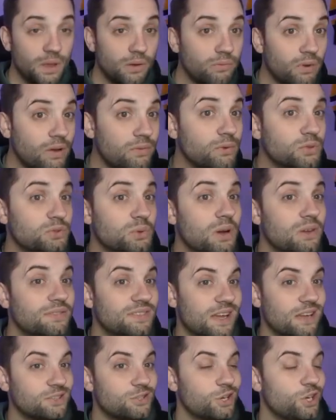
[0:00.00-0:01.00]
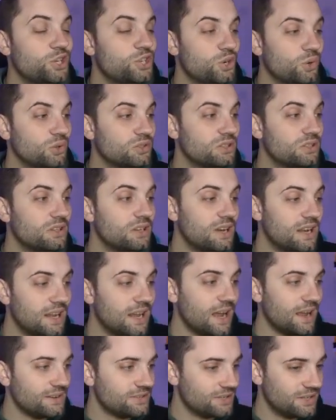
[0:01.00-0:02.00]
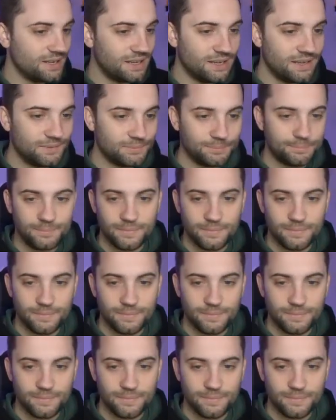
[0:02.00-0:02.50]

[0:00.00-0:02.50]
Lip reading: 5'12" is actually shorter than he actually is.